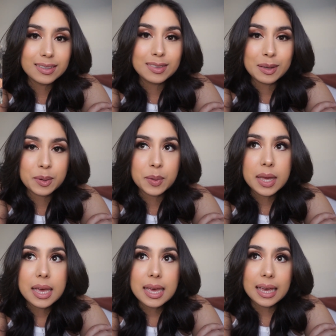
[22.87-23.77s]
So
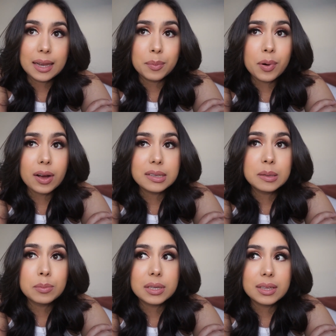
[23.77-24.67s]
in
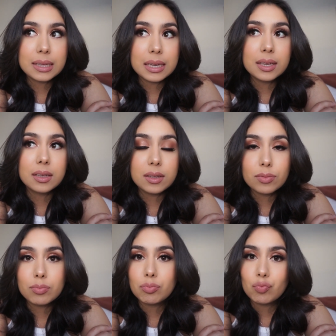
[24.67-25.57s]
approximately
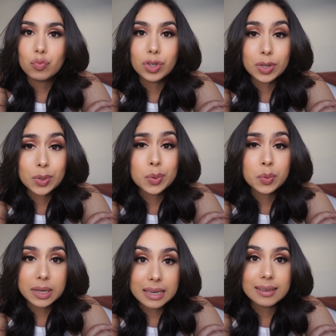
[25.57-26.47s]
two
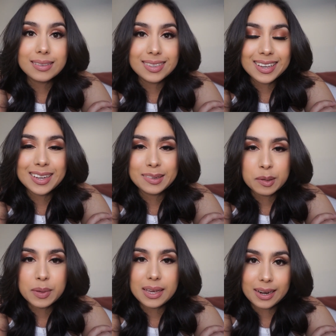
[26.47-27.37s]
weeks, he
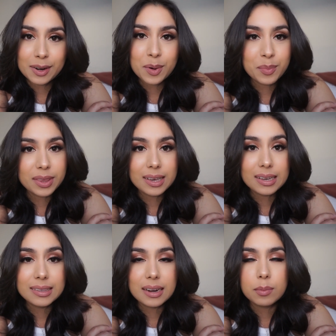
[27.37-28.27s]
should be here home with
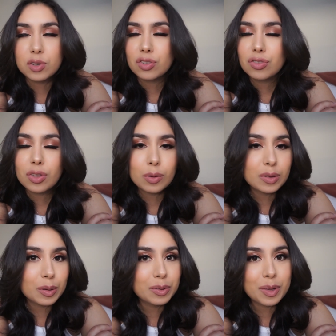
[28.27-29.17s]
us. And I'm just so,
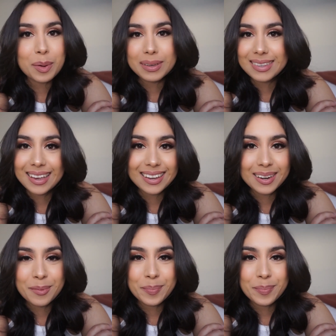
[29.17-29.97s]
so, so excited.